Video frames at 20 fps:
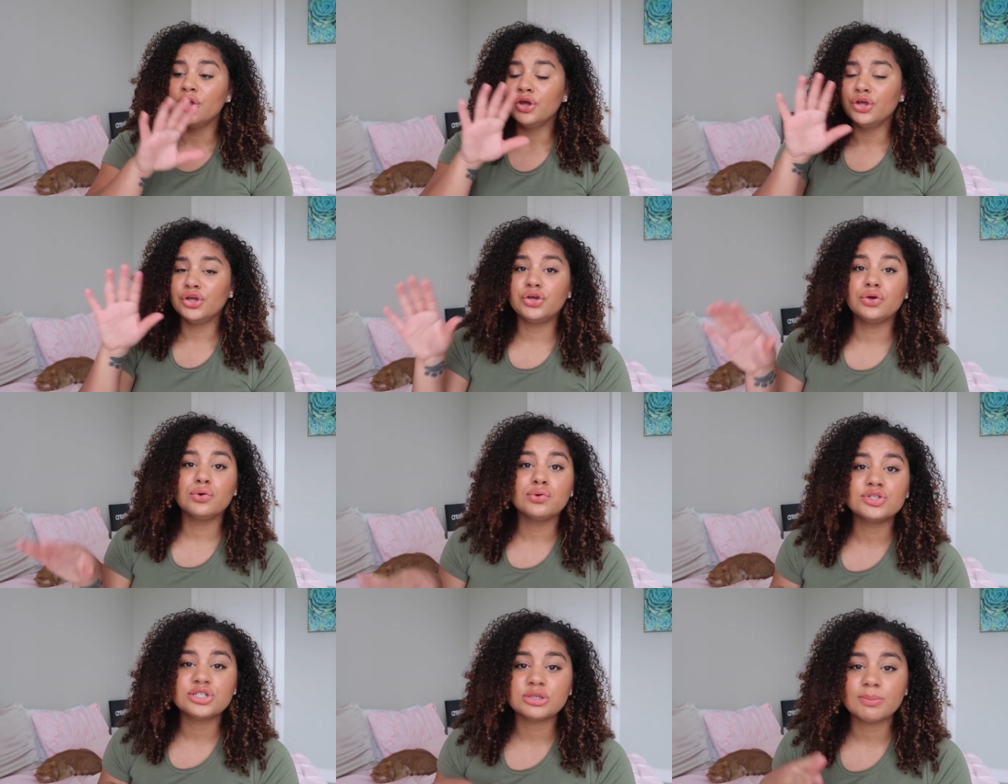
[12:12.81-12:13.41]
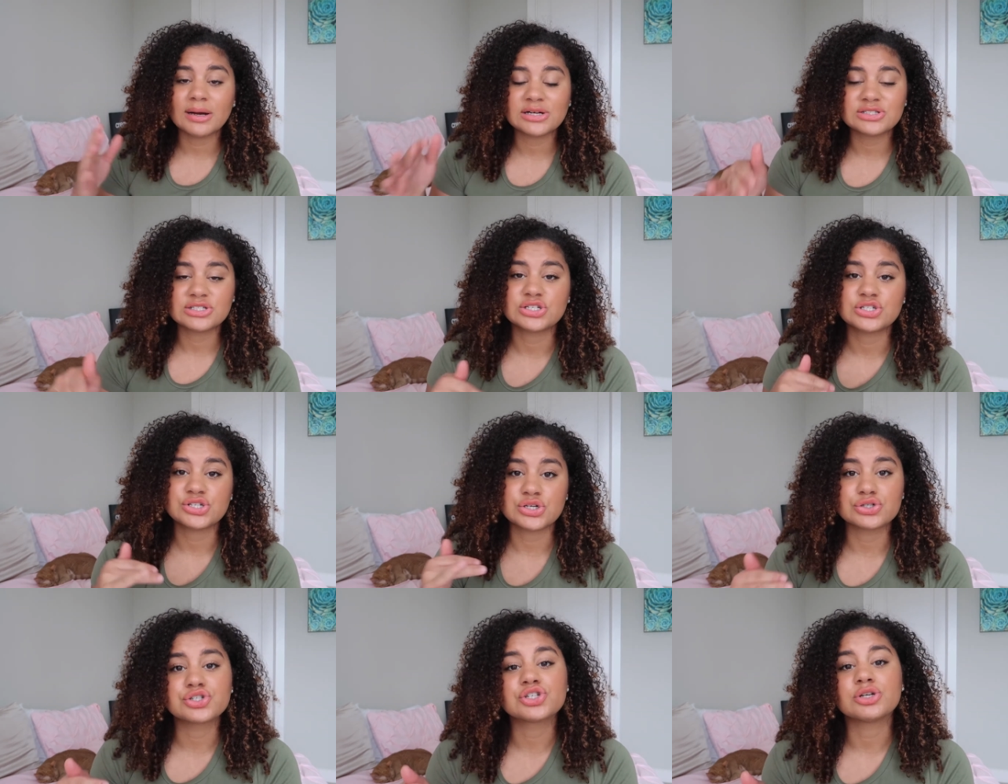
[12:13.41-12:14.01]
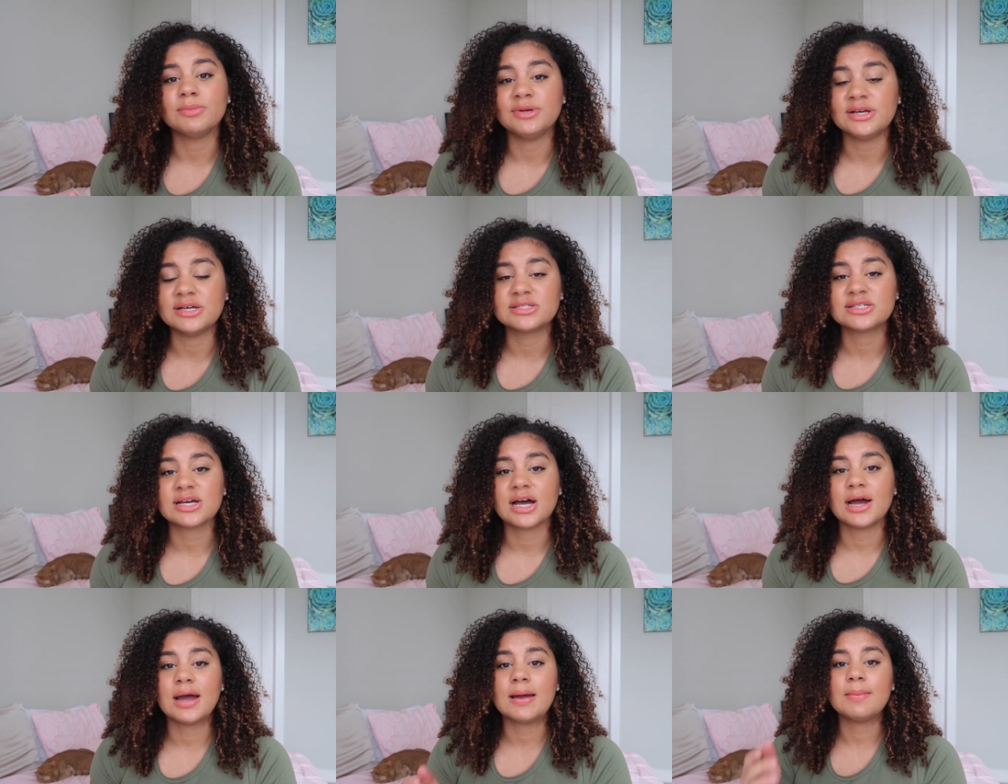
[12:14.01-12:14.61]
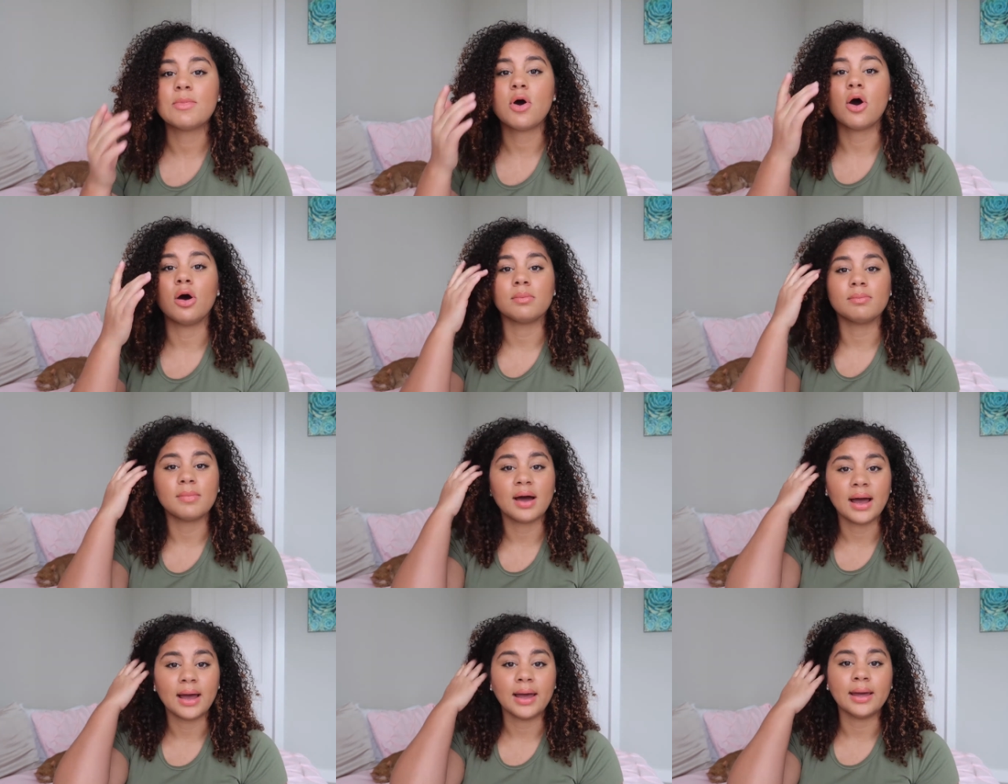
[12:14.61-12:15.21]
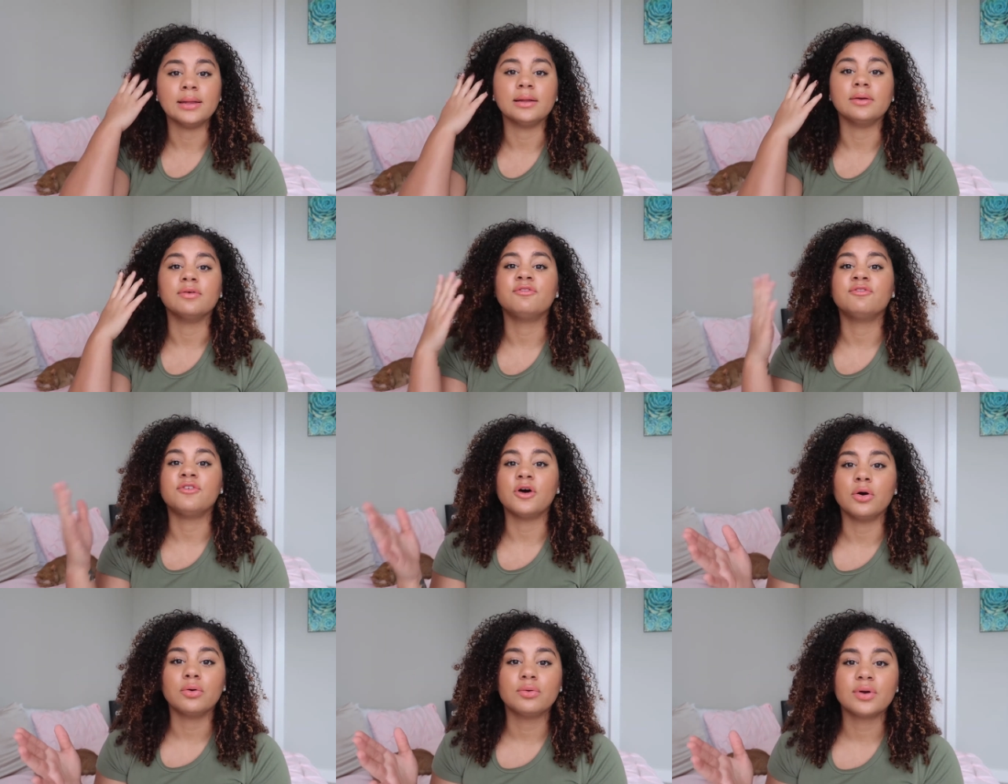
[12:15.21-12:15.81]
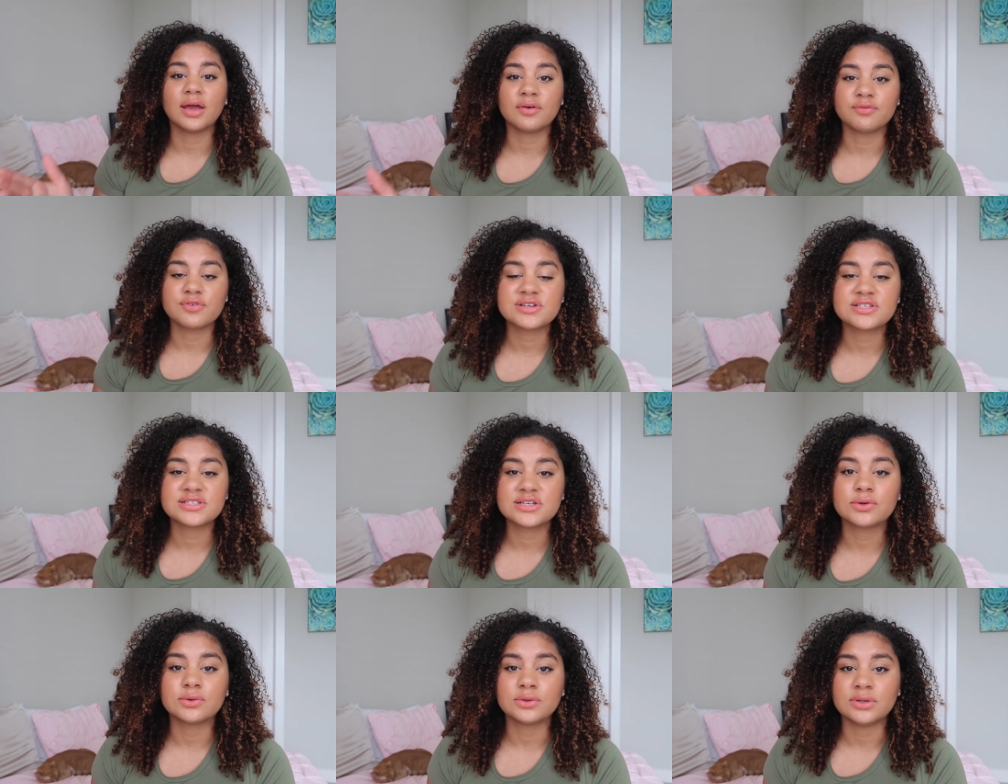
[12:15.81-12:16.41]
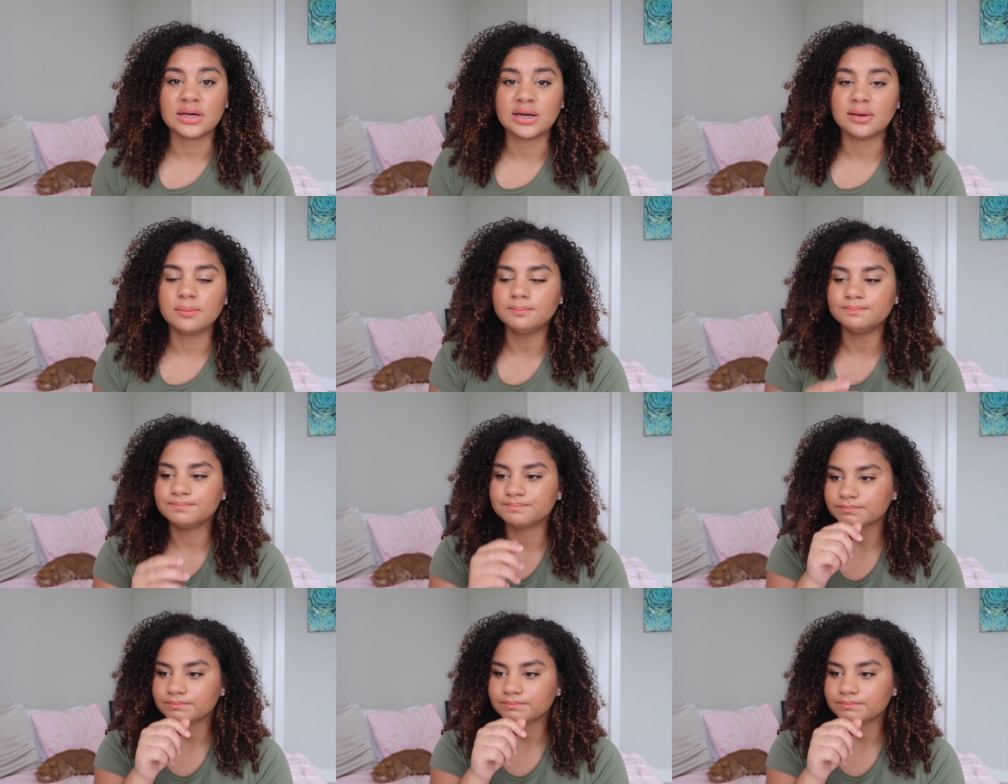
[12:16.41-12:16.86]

huge amounts of social media time on my phone every single day